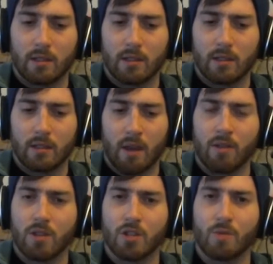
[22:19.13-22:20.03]

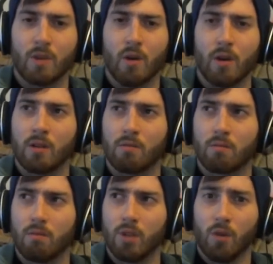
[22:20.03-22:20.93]
everything's just been going
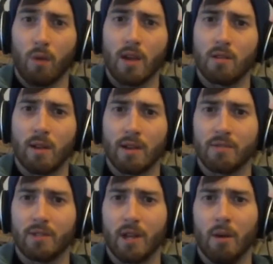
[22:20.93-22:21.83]
great as
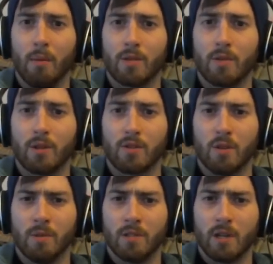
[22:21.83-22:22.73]
of late on my Twitch
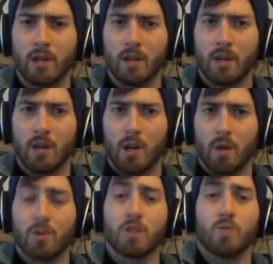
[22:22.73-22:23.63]
streams.
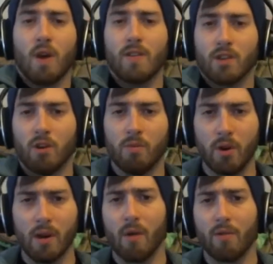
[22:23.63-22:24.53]
Which is why this whole
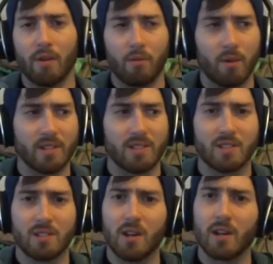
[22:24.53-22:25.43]
burnout thing really
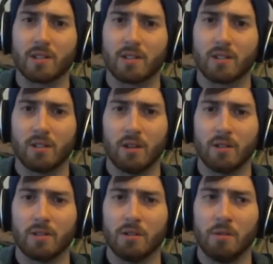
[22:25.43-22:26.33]
sucks.
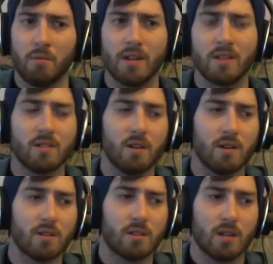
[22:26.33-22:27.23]
Honestly, it really
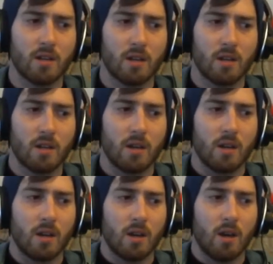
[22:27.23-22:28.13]
sucks.
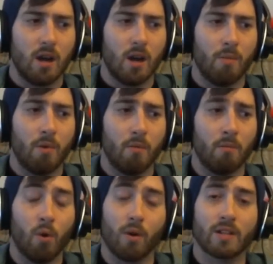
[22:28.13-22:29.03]
Uh, but
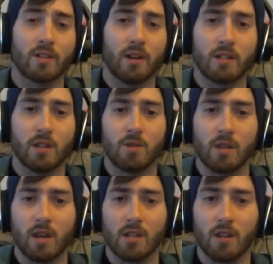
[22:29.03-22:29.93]
more exciting news, I
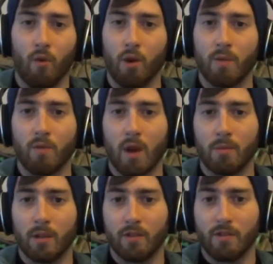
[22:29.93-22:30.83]
guess. I've already been
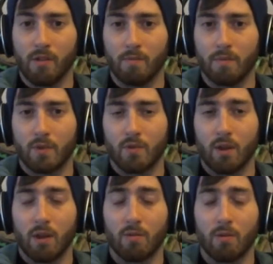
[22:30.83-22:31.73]
rambling for
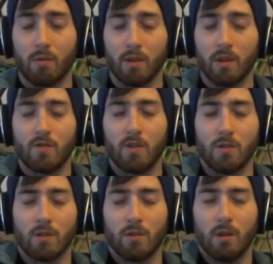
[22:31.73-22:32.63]
twenty-three minutes. This video is
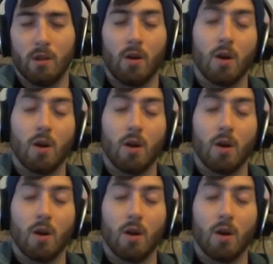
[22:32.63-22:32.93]
going to be long.